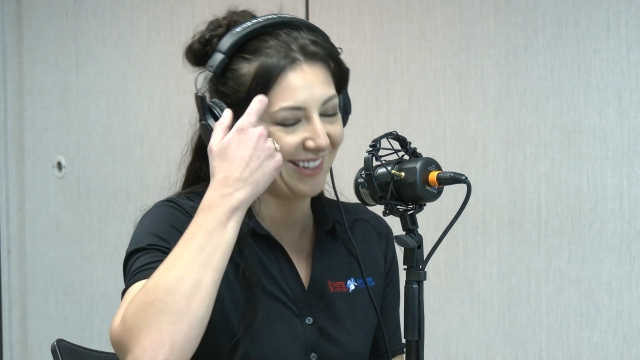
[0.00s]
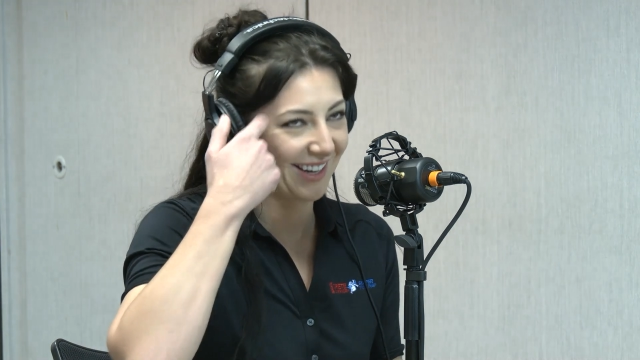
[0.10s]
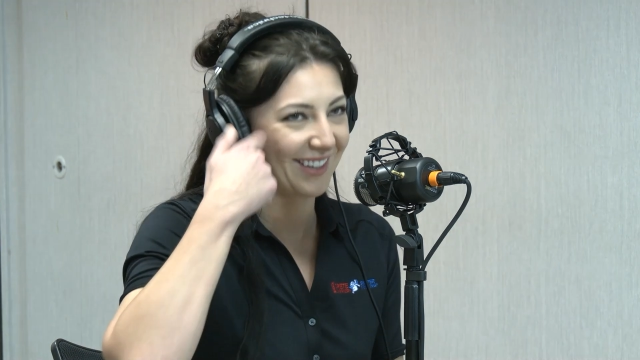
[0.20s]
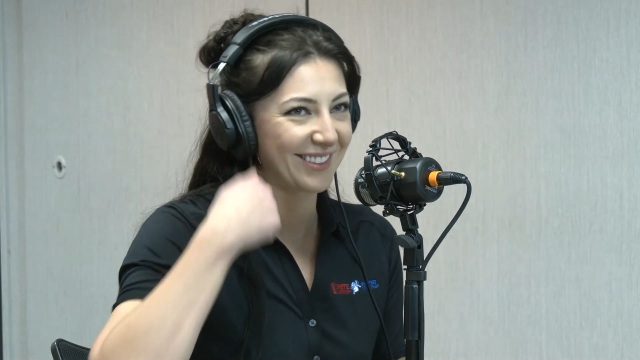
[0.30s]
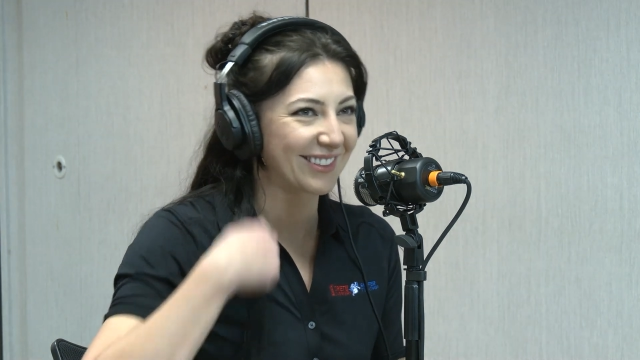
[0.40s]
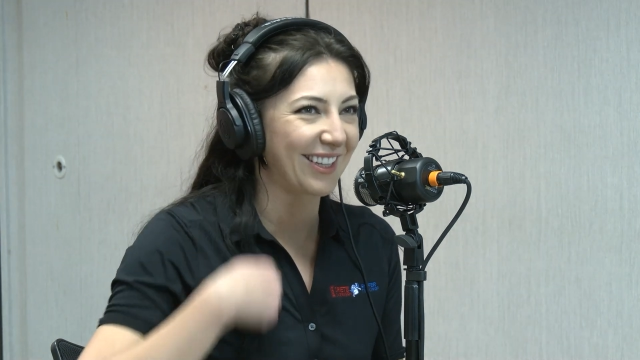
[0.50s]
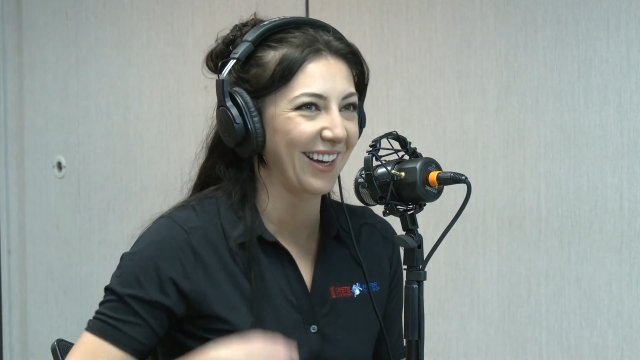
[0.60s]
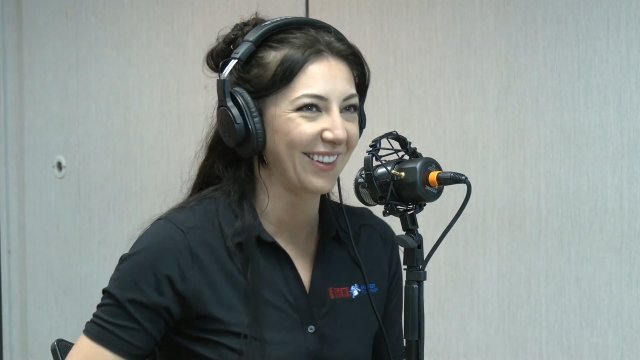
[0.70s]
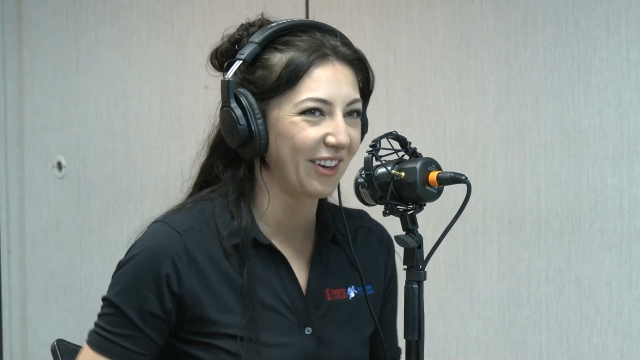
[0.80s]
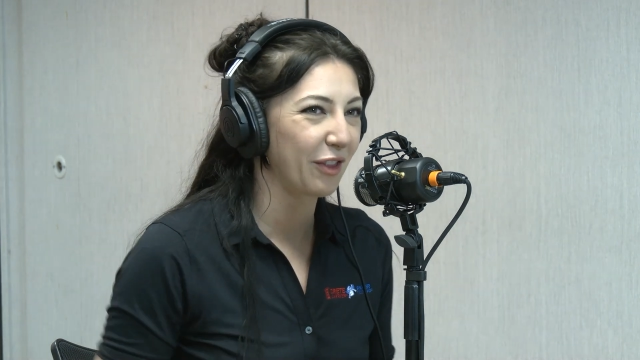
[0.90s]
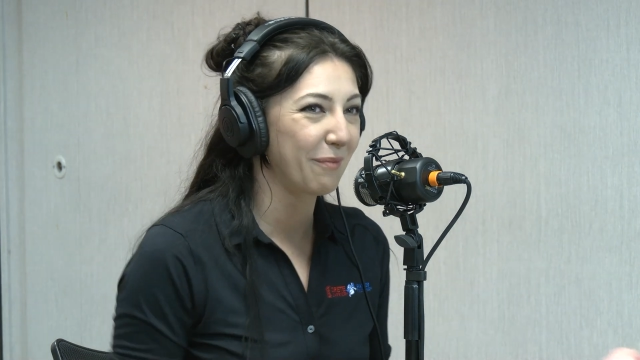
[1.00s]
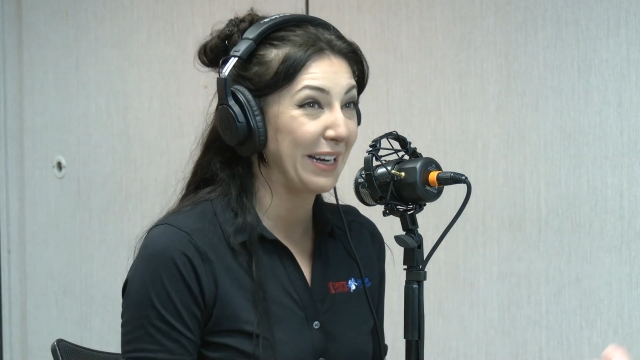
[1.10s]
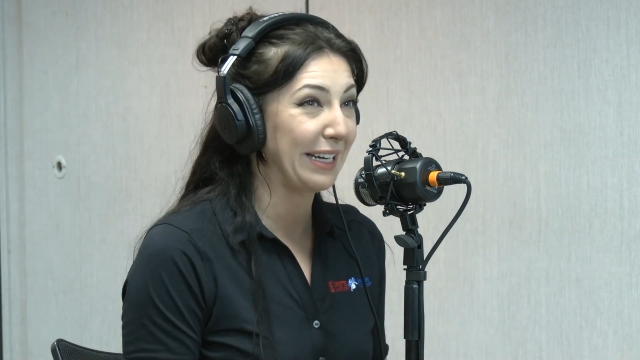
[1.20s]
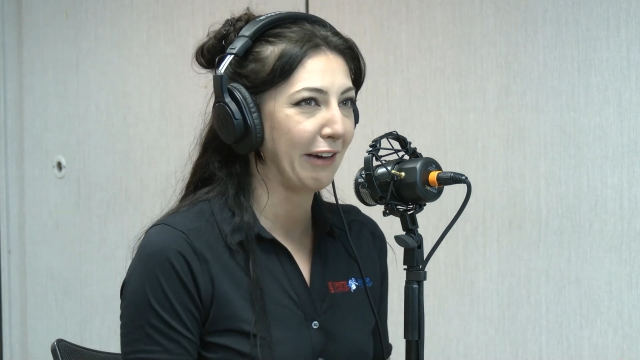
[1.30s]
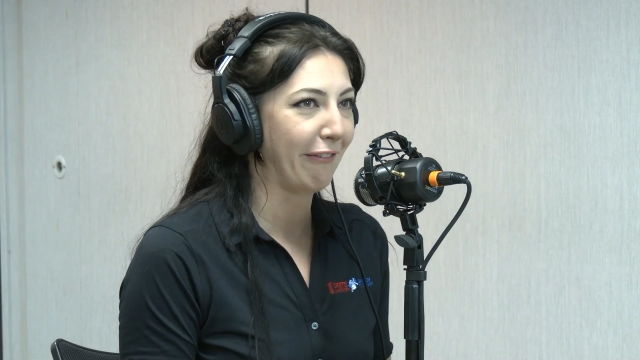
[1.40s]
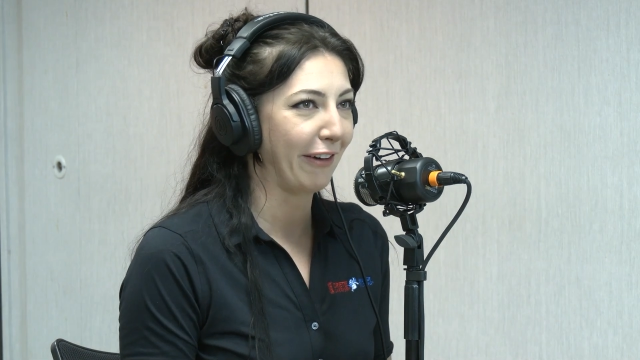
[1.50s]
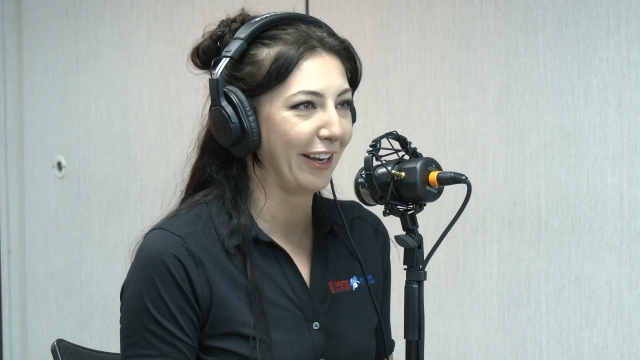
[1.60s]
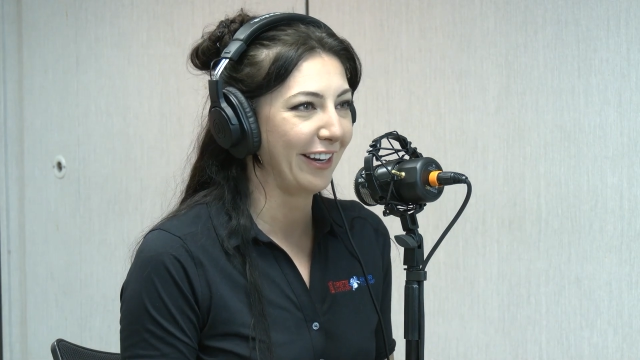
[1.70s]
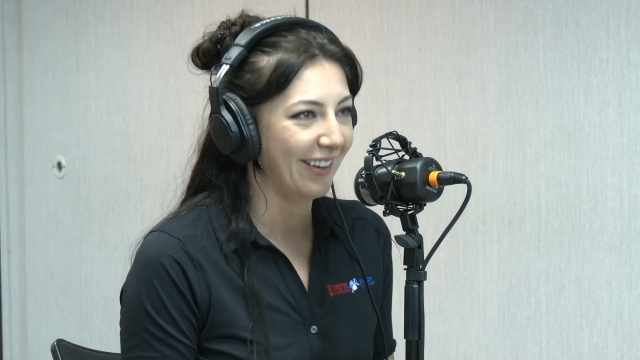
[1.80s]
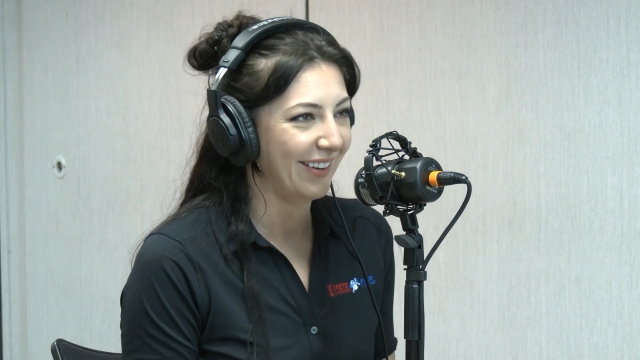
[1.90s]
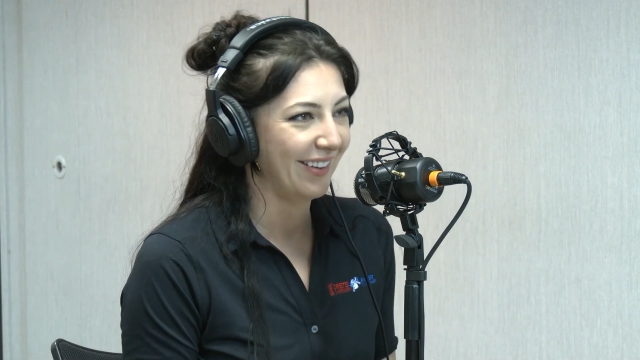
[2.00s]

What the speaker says: Yes, exactly. All the media fun.